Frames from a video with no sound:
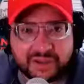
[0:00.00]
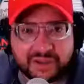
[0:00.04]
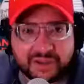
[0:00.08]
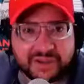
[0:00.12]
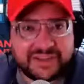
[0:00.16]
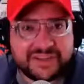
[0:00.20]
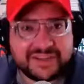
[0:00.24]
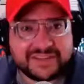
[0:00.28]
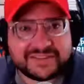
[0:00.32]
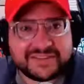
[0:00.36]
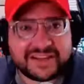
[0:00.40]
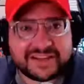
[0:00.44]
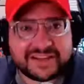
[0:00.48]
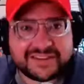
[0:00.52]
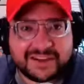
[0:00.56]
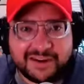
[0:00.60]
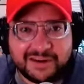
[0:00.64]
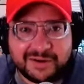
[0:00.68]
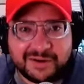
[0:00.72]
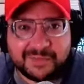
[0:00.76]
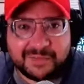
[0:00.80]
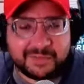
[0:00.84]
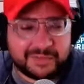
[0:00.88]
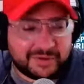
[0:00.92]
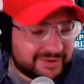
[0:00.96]
it is that
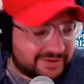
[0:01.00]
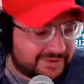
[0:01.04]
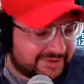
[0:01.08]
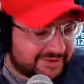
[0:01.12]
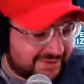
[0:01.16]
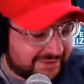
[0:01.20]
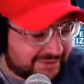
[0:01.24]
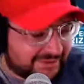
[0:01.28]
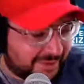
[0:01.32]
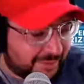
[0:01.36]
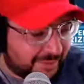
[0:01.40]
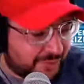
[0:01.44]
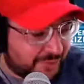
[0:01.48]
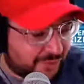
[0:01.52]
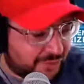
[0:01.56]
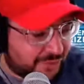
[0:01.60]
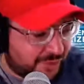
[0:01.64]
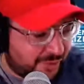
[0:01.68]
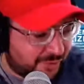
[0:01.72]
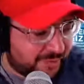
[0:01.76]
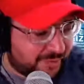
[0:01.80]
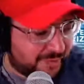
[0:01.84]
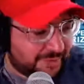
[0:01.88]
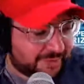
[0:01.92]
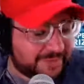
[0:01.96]
time. It's that time of the show.
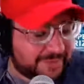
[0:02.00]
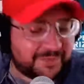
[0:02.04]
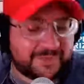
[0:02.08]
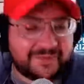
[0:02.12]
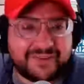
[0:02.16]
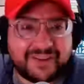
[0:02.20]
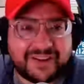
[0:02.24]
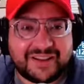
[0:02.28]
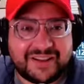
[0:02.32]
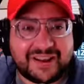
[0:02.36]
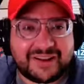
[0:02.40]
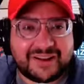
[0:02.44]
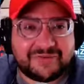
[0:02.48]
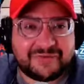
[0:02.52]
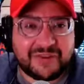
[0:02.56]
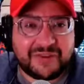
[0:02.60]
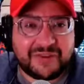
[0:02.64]
Had a lot of